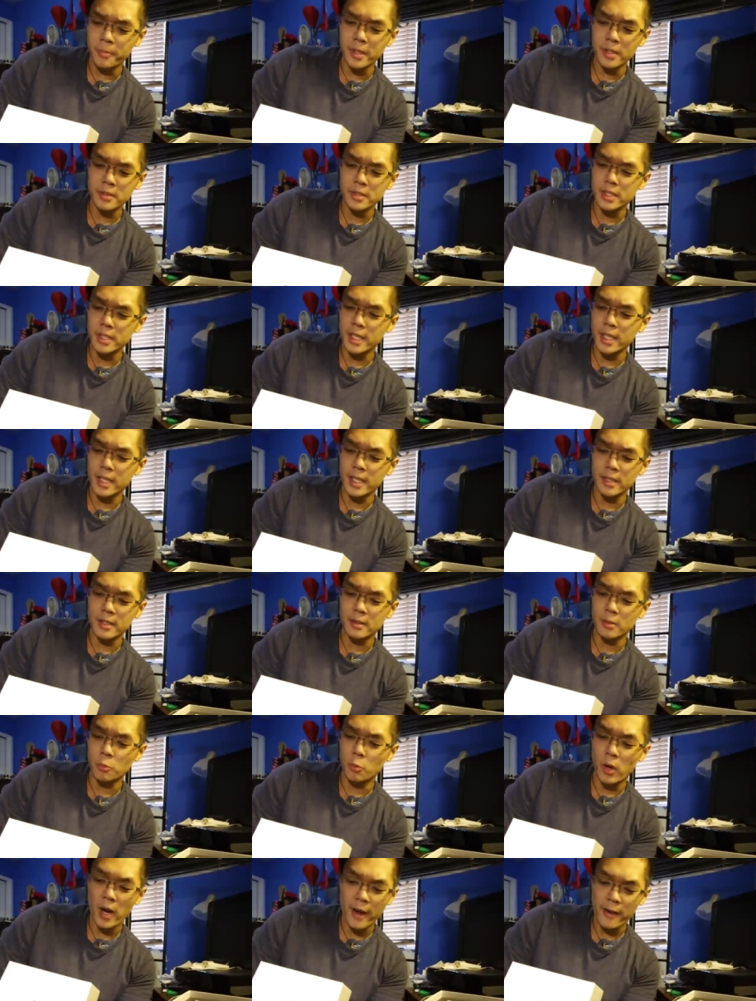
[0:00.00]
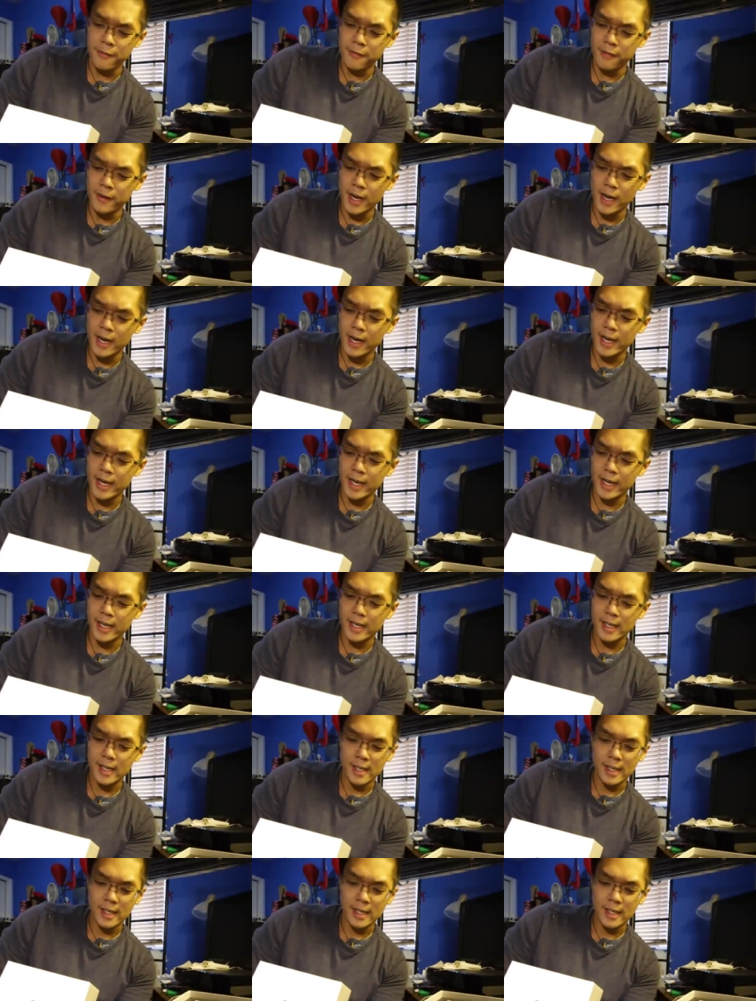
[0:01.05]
built-in Wi-Fi.